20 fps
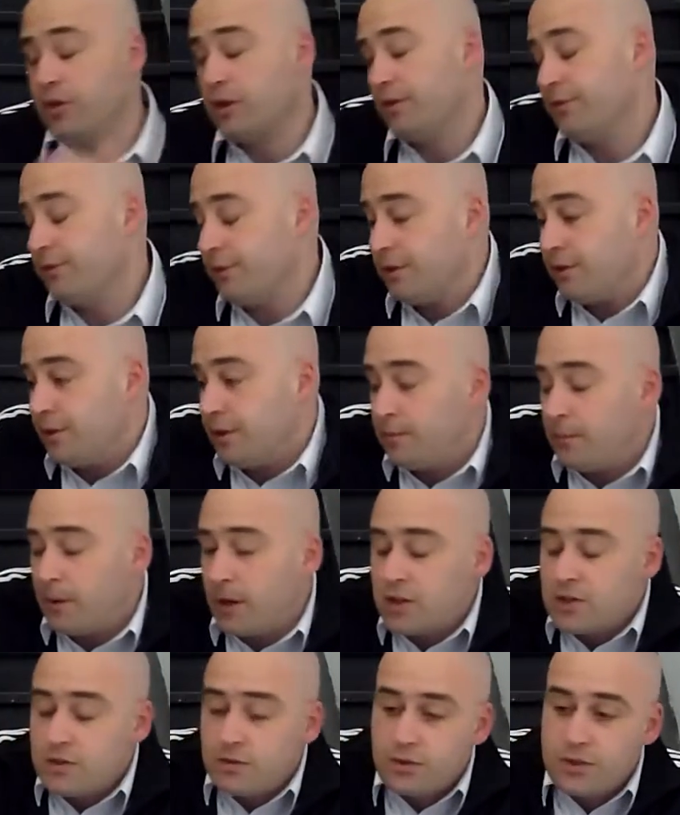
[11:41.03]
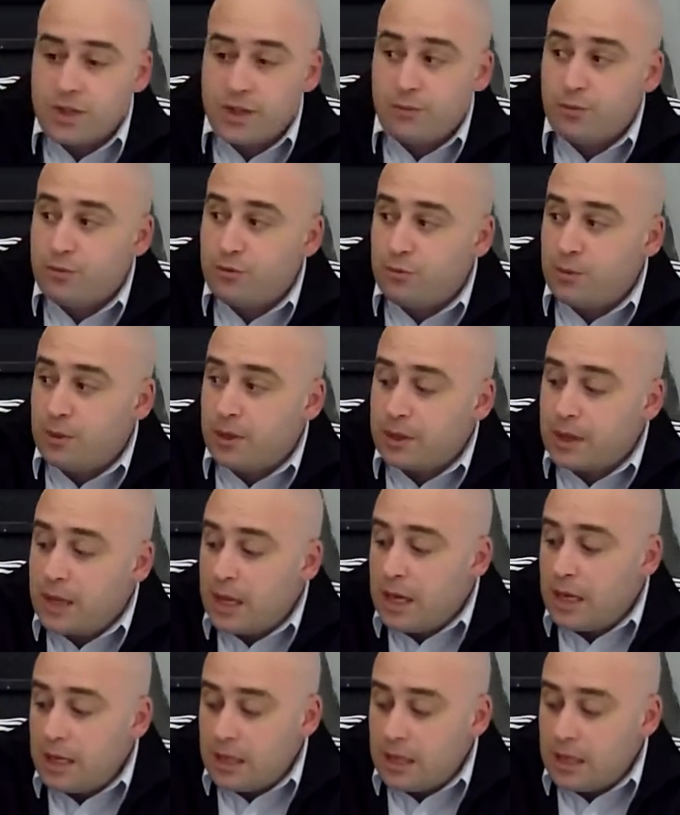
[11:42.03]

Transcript: to give a, a positive example of a monk.